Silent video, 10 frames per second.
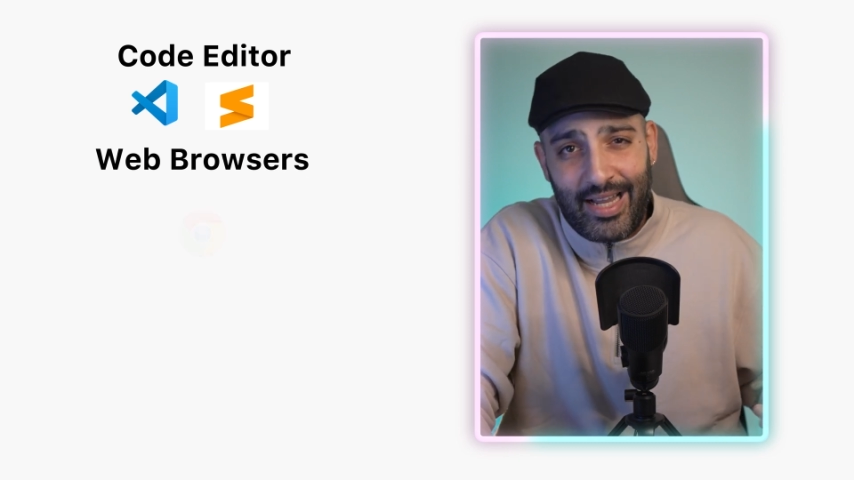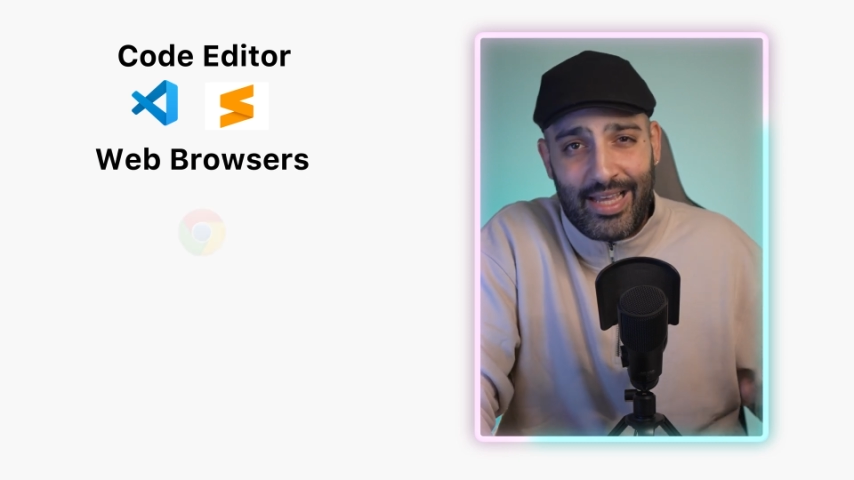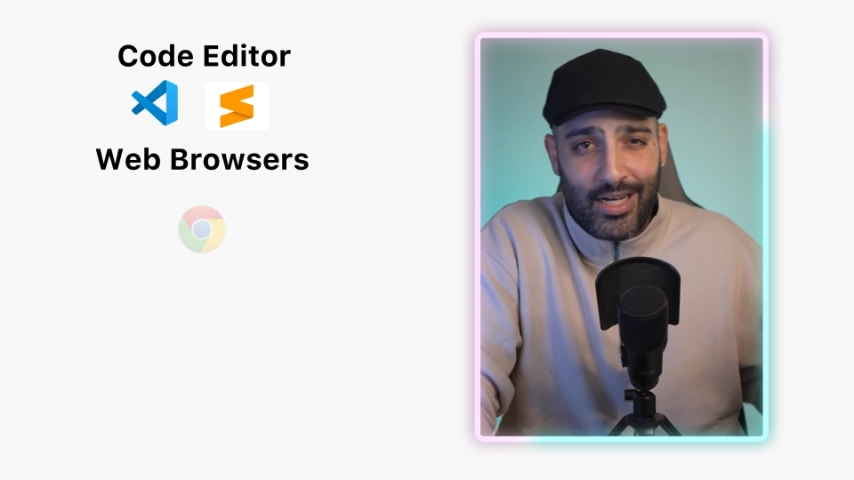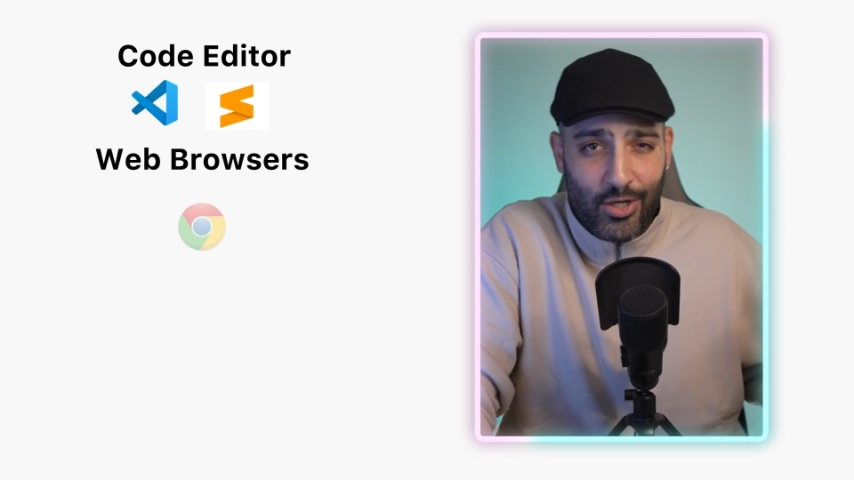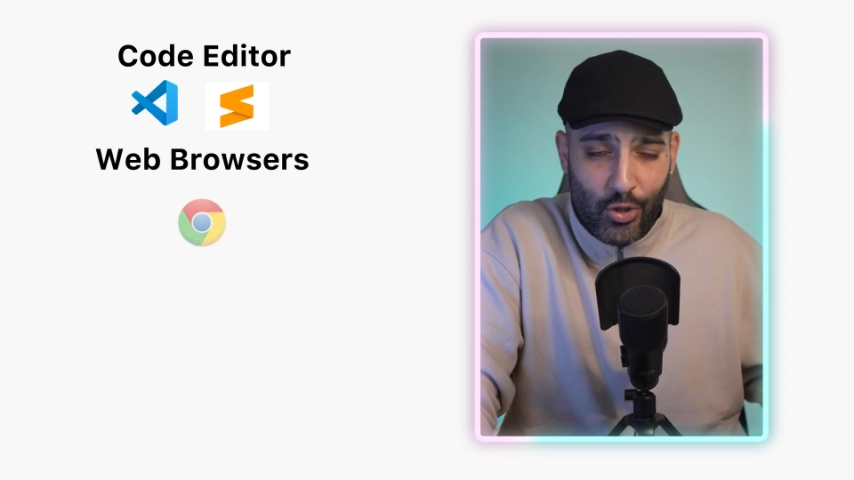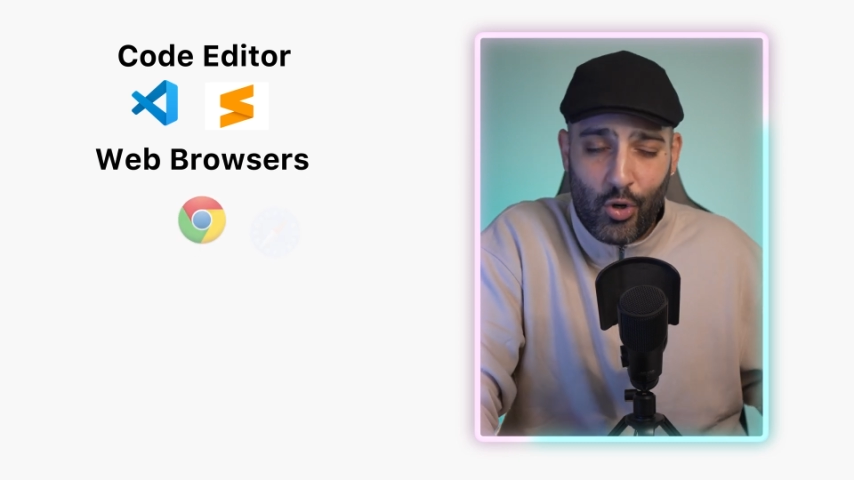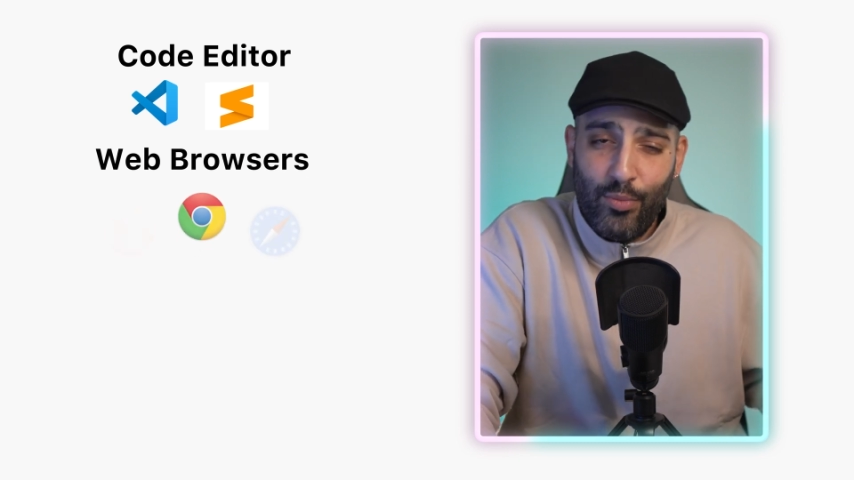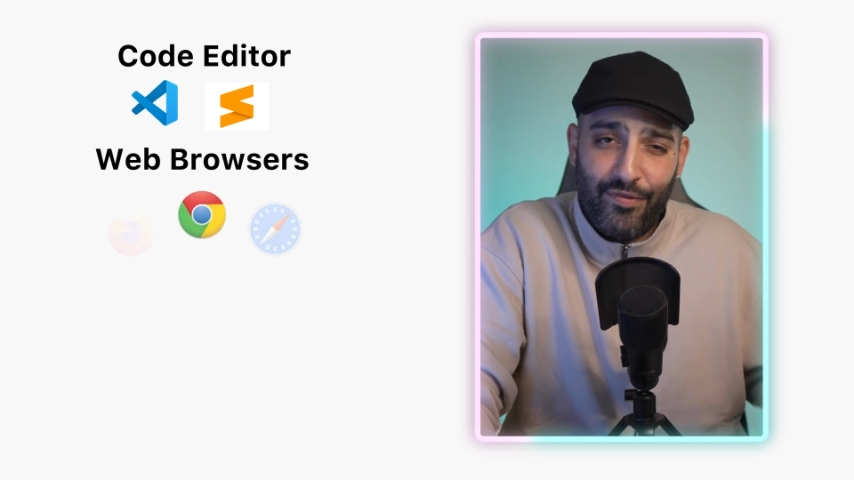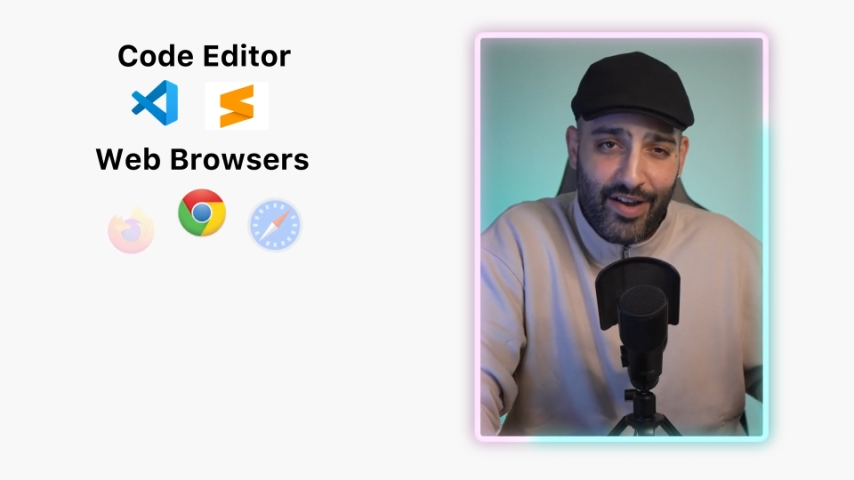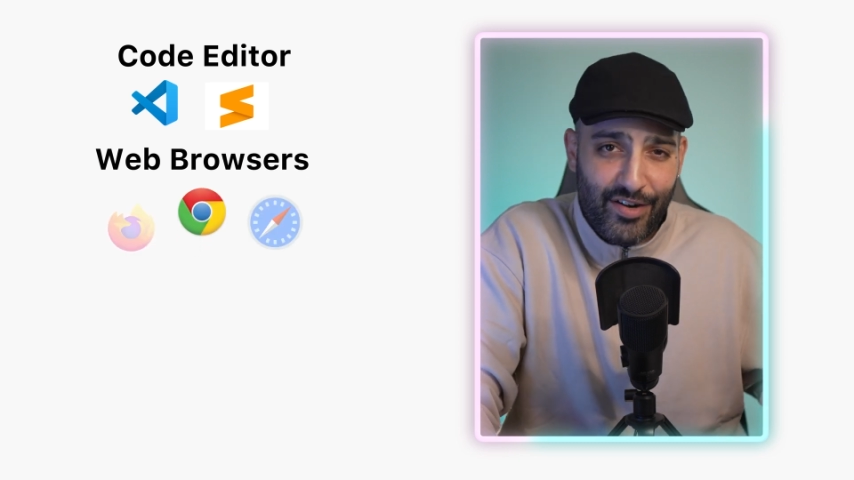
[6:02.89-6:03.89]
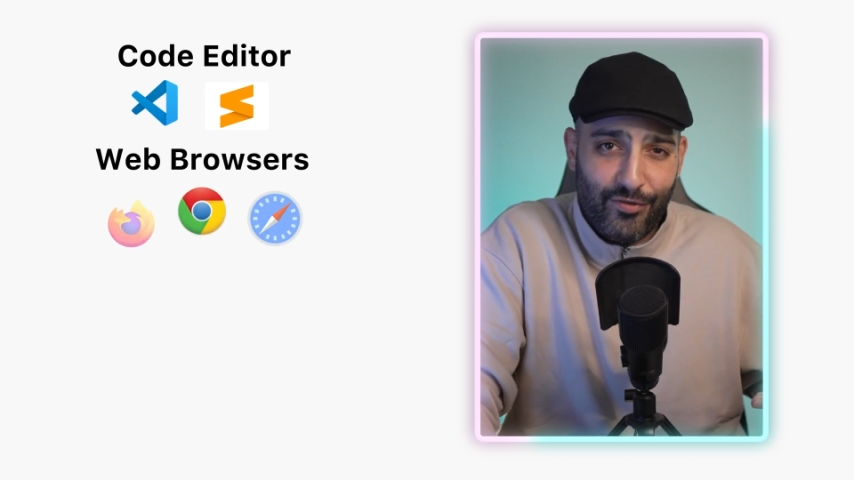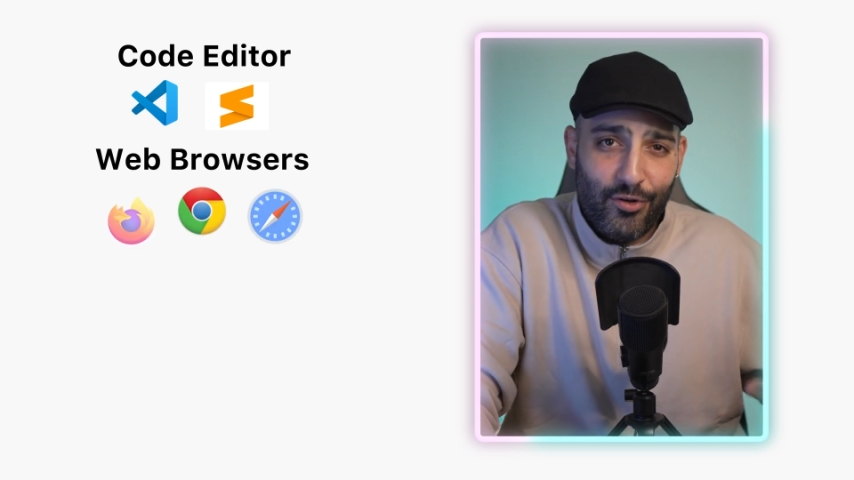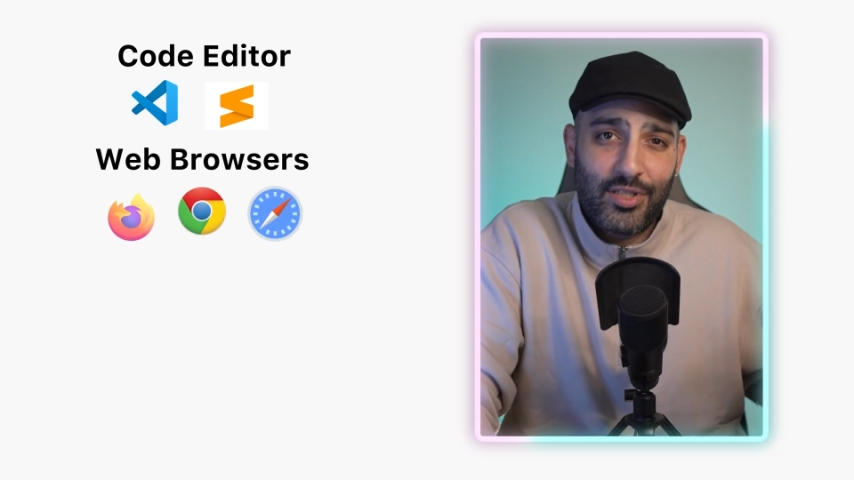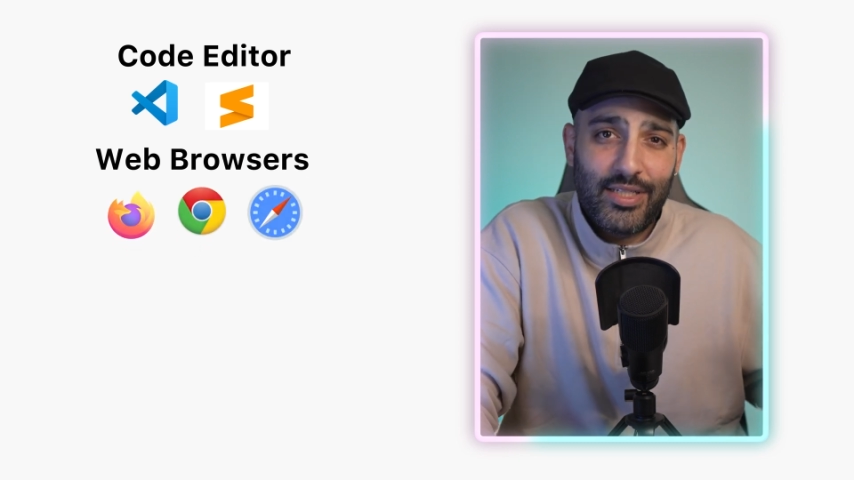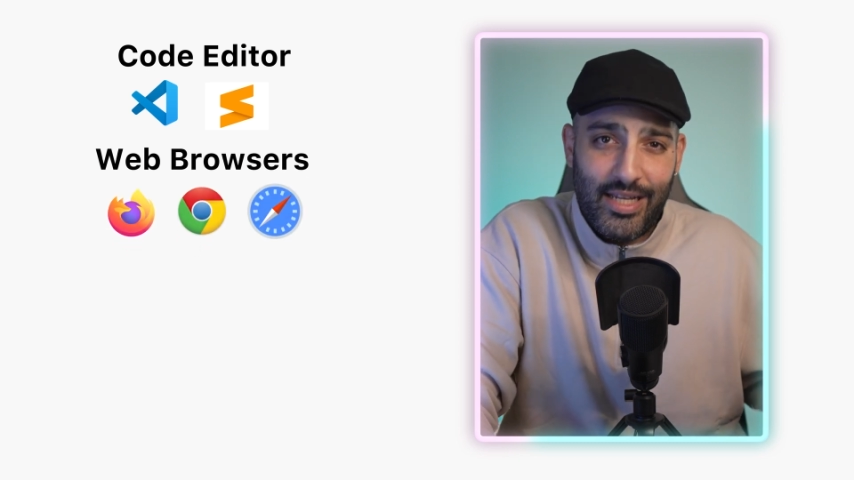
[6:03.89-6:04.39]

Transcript: like Chrome, Firefox,